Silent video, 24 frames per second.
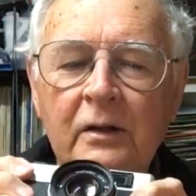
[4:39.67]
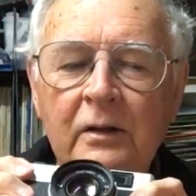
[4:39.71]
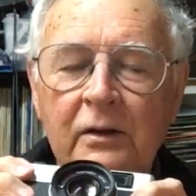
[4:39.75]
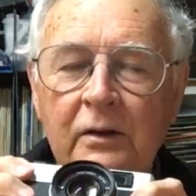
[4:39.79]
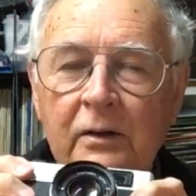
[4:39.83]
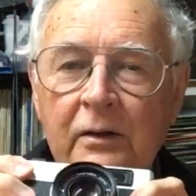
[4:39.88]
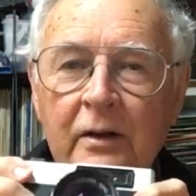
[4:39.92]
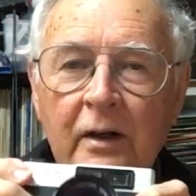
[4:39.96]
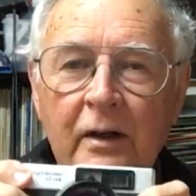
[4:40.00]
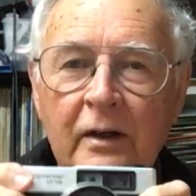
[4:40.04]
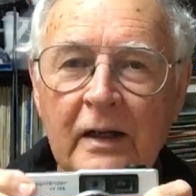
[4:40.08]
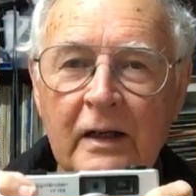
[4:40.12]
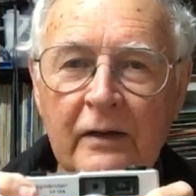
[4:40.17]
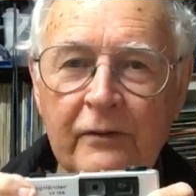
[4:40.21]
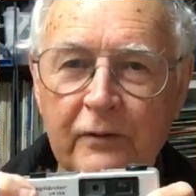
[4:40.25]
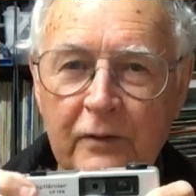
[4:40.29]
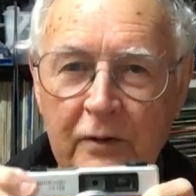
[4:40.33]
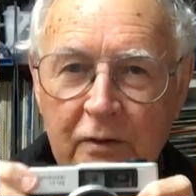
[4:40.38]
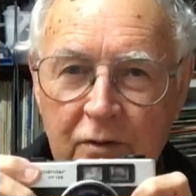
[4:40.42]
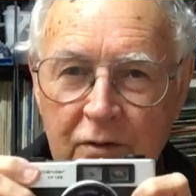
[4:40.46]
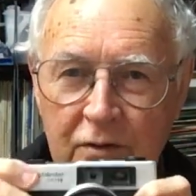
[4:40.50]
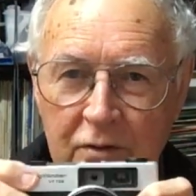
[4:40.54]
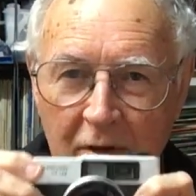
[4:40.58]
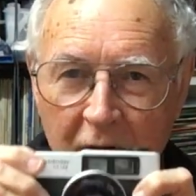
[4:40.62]
you don't have
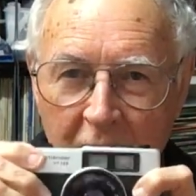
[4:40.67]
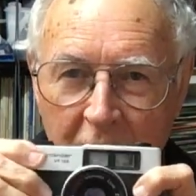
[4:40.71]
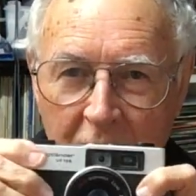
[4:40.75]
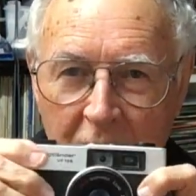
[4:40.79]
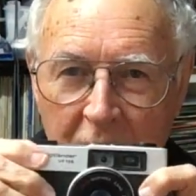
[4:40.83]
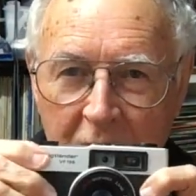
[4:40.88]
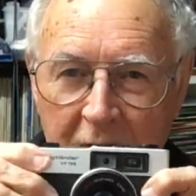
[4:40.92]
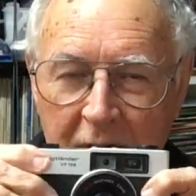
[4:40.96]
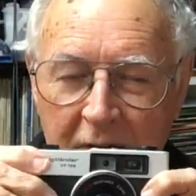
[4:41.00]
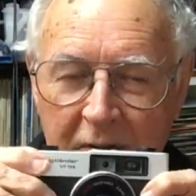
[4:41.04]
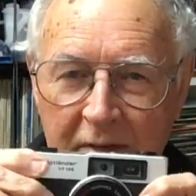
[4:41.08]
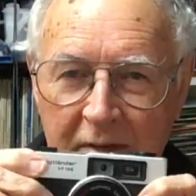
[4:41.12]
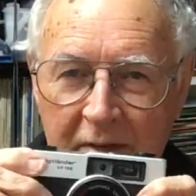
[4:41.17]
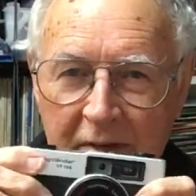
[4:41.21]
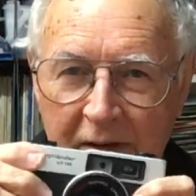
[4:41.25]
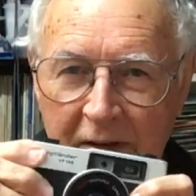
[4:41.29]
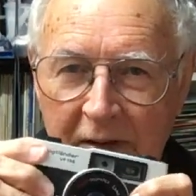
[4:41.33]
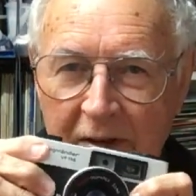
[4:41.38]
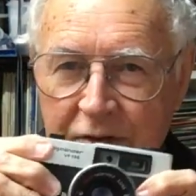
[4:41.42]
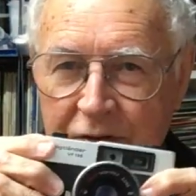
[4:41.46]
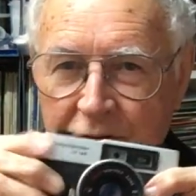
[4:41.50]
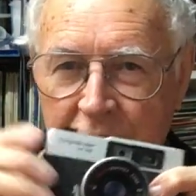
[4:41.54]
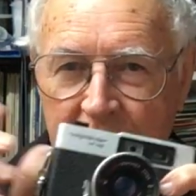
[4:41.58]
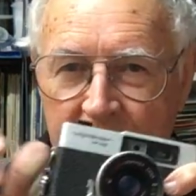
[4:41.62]
control,
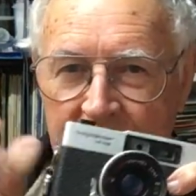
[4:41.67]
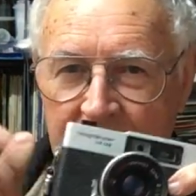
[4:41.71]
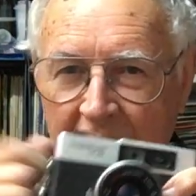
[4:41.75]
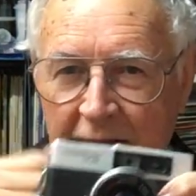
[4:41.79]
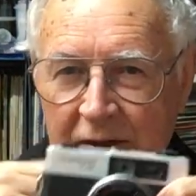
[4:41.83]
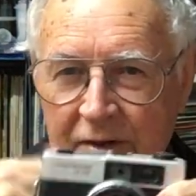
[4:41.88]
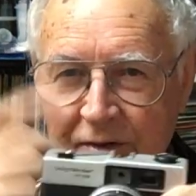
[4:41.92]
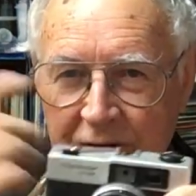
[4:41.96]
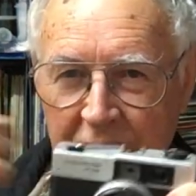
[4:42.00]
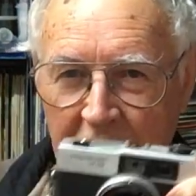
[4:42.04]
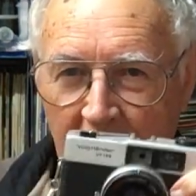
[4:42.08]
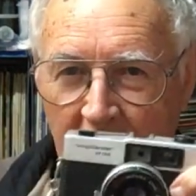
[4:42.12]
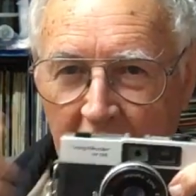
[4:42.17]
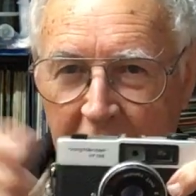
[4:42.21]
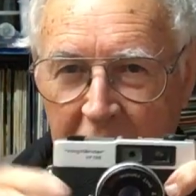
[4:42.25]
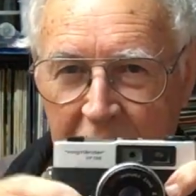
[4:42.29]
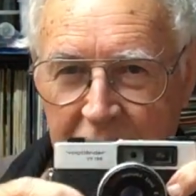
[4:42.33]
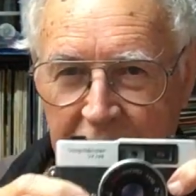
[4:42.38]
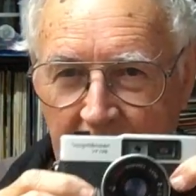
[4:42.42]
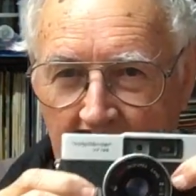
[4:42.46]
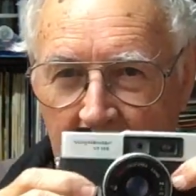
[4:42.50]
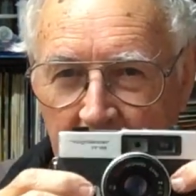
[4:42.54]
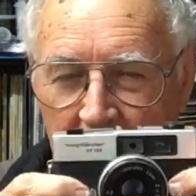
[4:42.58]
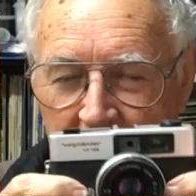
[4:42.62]
unless you change the
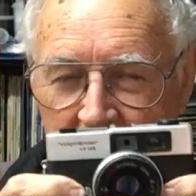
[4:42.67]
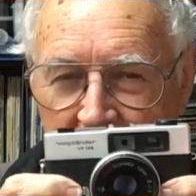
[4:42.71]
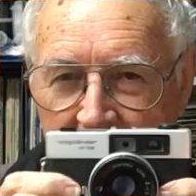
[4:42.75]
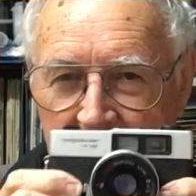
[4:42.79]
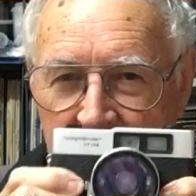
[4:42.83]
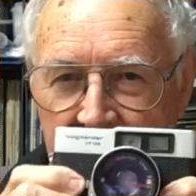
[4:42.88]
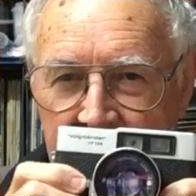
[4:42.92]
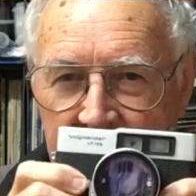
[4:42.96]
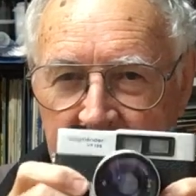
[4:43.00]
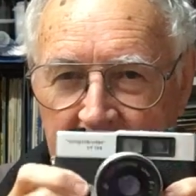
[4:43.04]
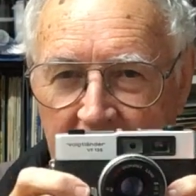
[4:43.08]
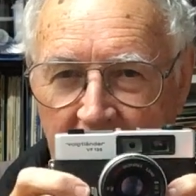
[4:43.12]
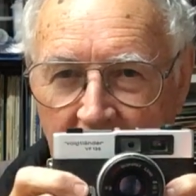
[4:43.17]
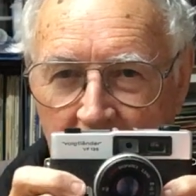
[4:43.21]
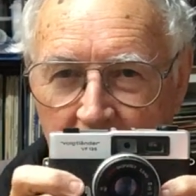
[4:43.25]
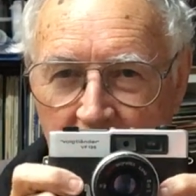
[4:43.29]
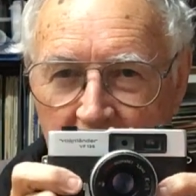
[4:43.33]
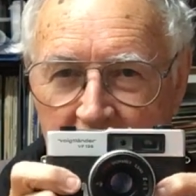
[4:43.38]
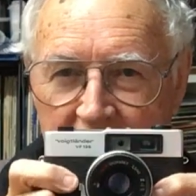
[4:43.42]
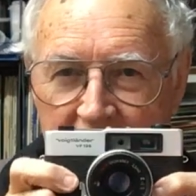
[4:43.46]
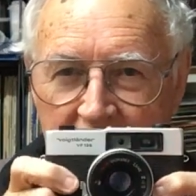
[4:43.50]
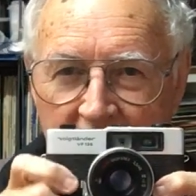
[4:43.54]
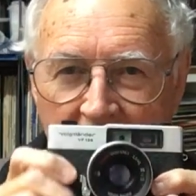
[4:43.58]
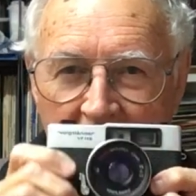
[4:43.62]
ISO on these
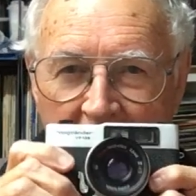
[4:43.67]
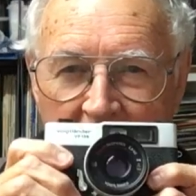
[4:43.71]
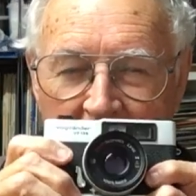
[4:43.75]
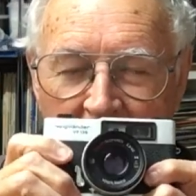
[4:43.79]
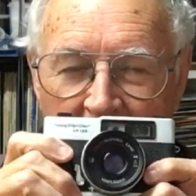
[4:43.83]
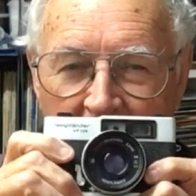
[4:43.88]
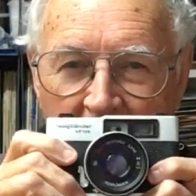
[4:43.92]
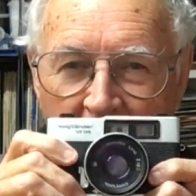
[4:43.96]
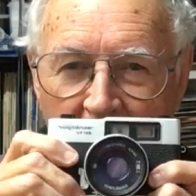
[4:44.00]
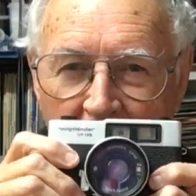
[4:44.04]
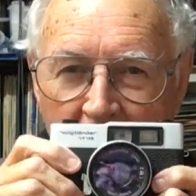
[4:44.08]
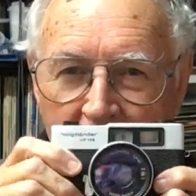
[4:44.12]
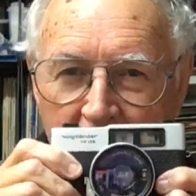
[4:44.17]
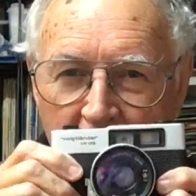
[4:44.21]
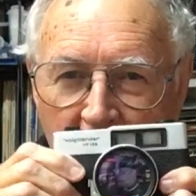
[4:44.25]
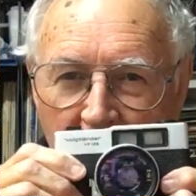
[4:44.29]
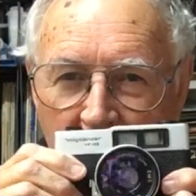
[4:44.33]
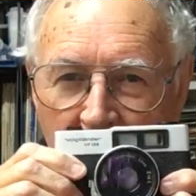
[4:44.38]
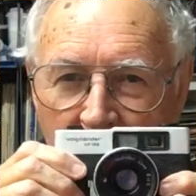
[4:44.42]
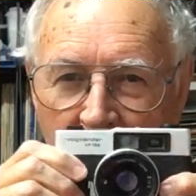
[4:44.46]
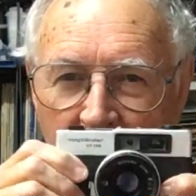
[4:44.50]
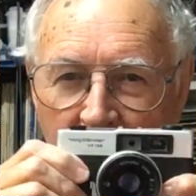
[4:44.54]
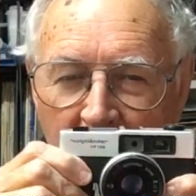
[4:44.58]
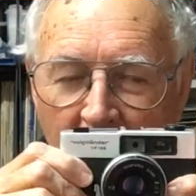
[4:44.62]
cameras,
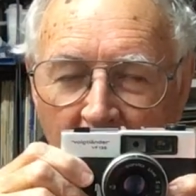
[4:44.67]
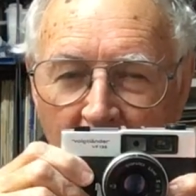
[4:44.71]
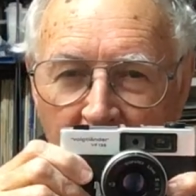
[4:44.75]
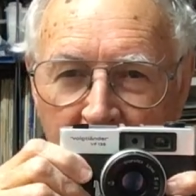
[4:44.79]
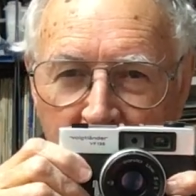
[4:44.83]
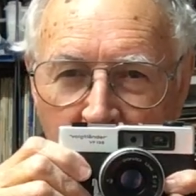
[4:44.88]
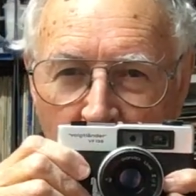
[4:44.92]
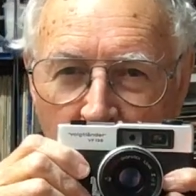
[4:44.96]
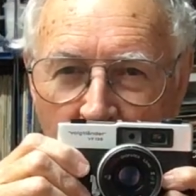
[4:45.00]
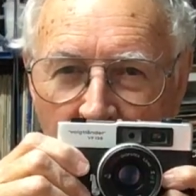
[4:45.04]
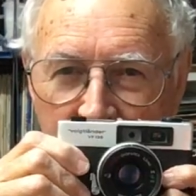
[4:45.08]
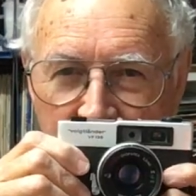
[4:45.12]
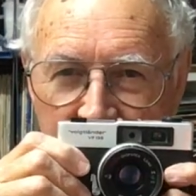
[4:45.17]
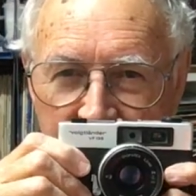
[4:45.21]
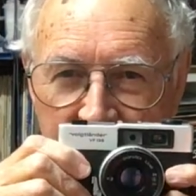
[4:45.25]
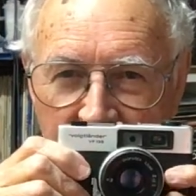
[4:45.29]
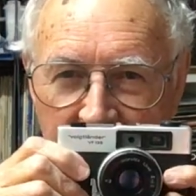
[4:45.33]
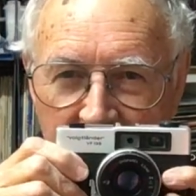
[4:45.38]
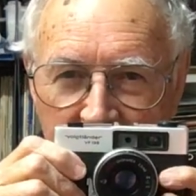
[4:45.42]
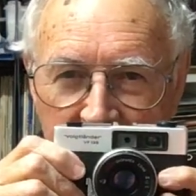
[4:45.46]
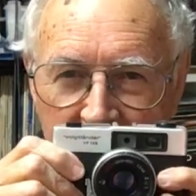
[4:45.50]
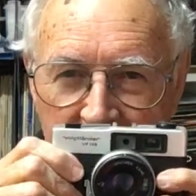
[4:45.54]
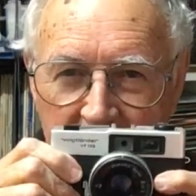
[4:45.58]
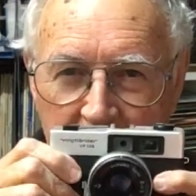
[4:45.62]
over what
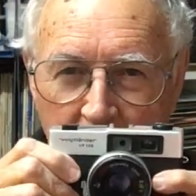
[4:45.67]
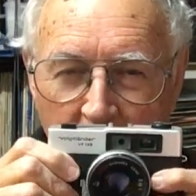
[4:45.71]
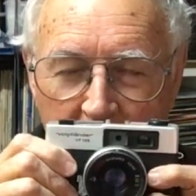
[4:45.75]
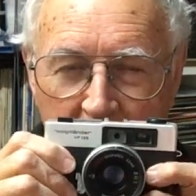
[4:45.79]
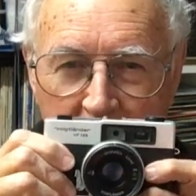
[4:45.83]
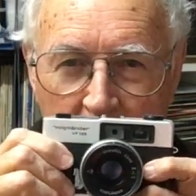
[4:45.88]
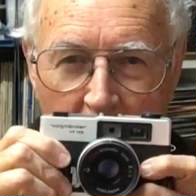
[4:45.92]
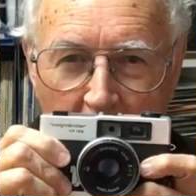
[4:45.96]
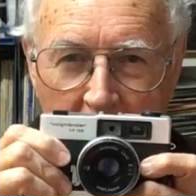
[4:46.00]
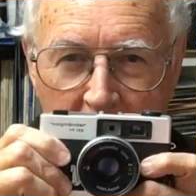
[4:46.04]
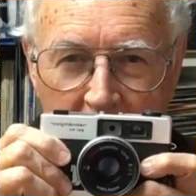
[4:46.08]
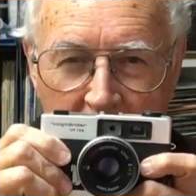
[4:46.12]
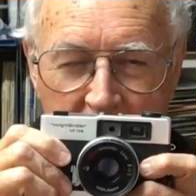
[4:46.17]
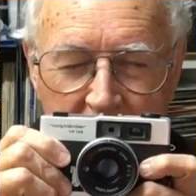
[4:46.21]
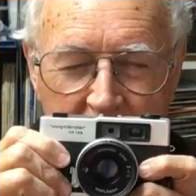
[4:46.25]
settings, what